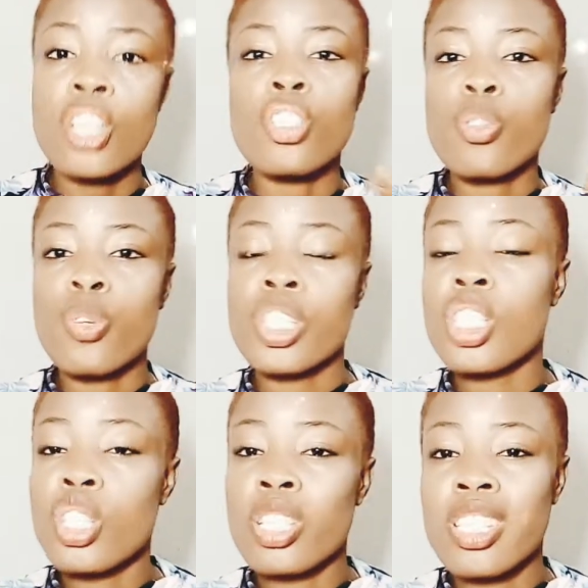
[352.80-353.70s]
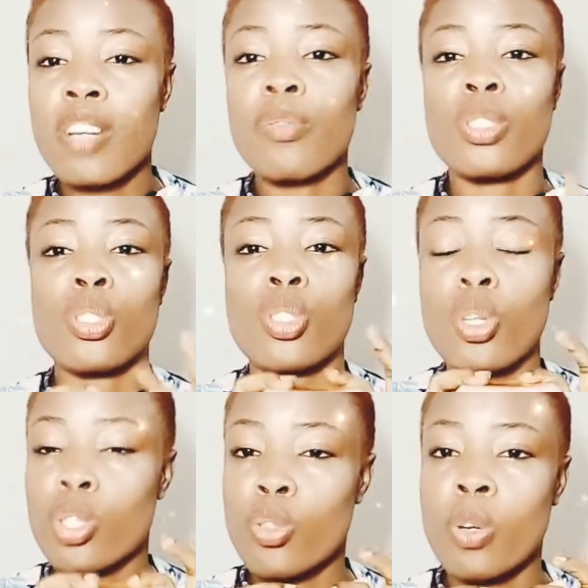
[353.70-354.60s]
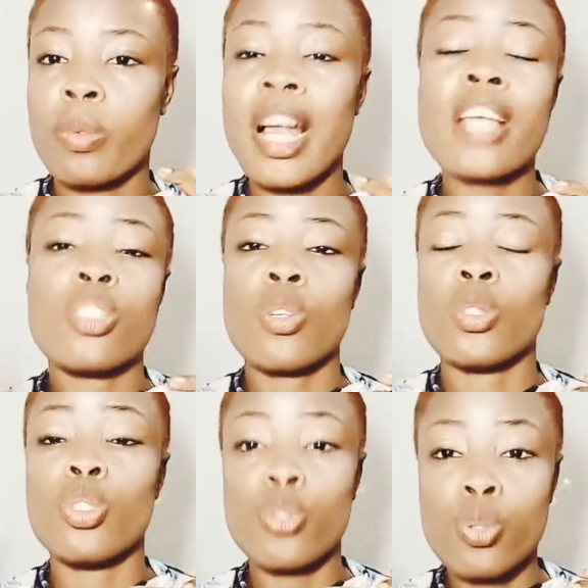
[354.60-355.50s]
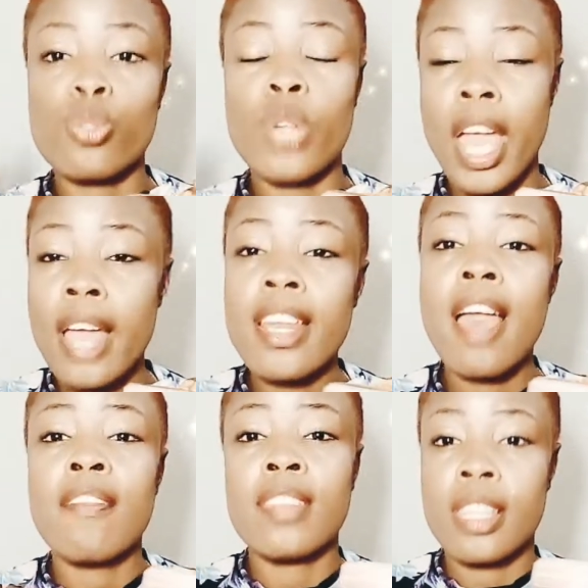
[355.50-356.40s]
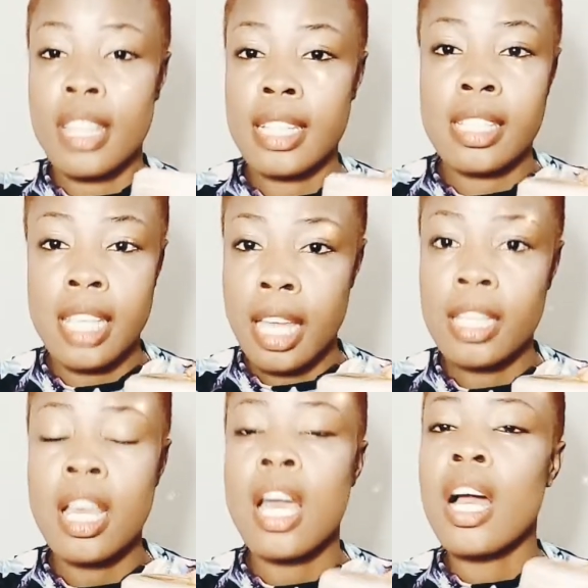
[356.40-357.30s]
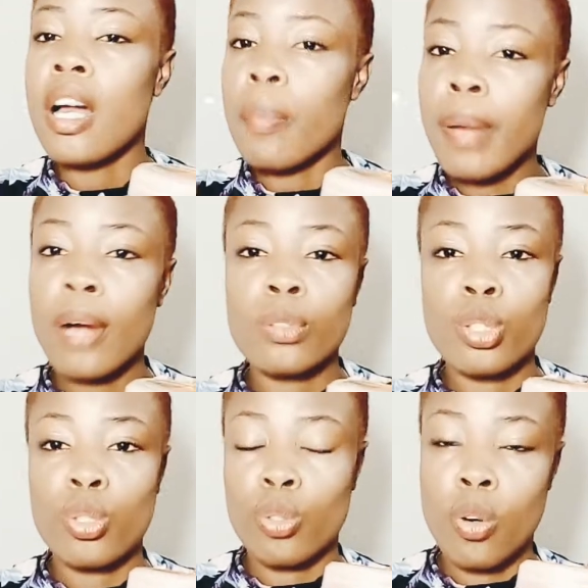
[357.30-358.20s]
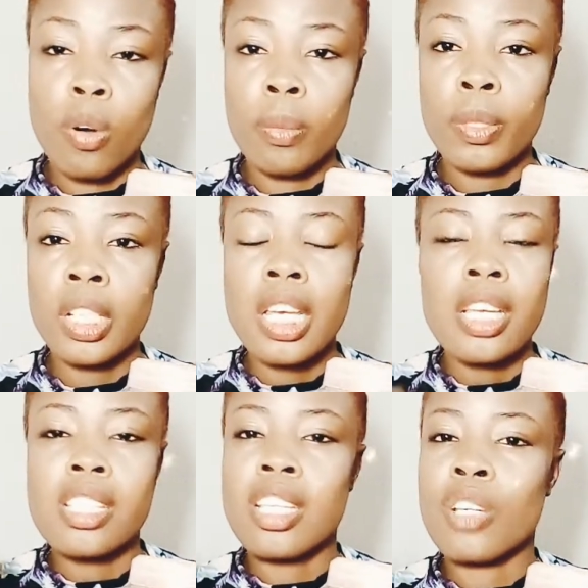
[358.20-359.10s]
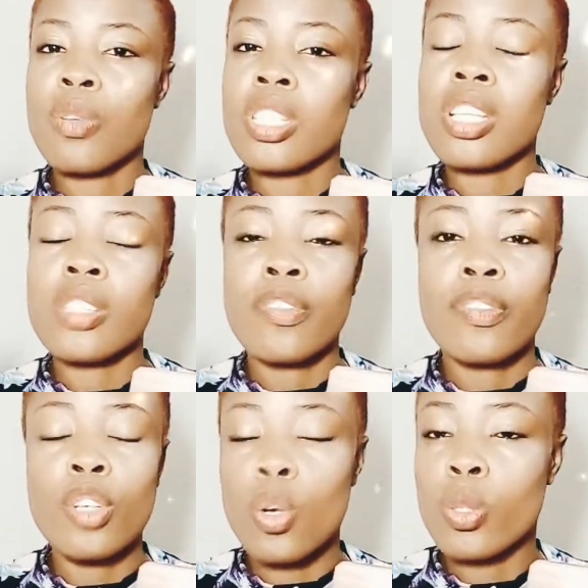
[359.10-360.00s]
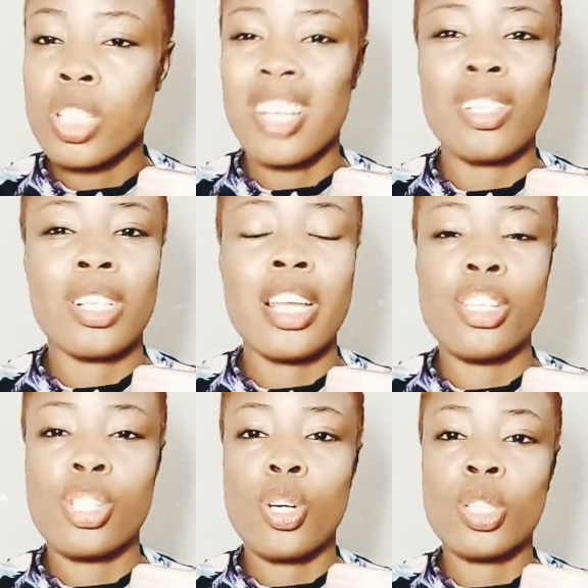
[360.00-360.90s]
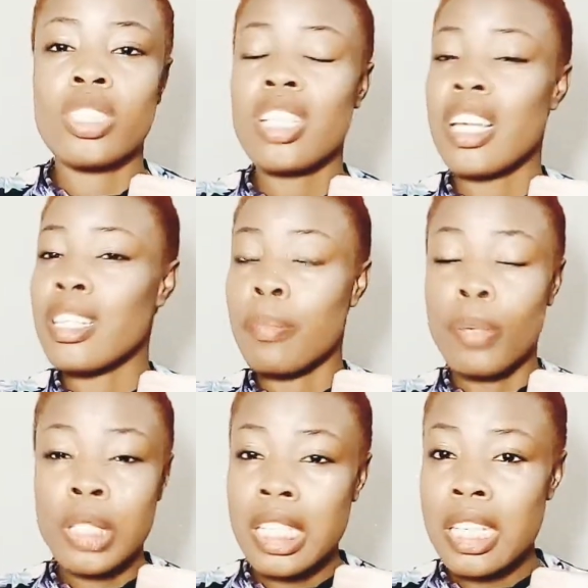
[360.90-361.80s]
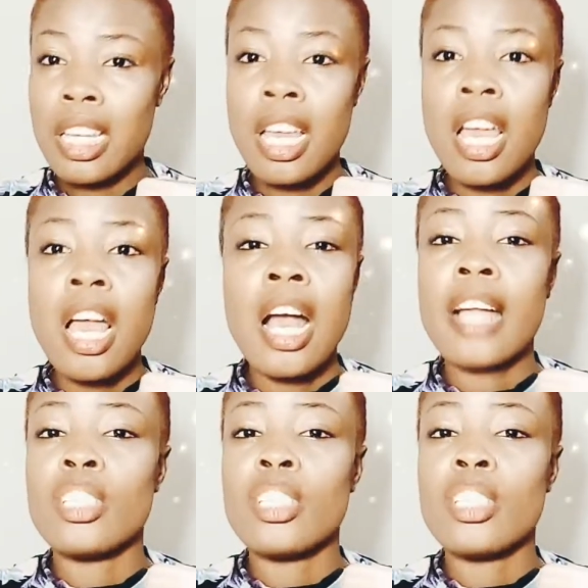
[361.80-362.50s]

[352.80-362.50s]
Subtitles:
Treating yourself with a salt scrub. Guys, you heard everything I said about this scrub. It increases flow circulation in the body, and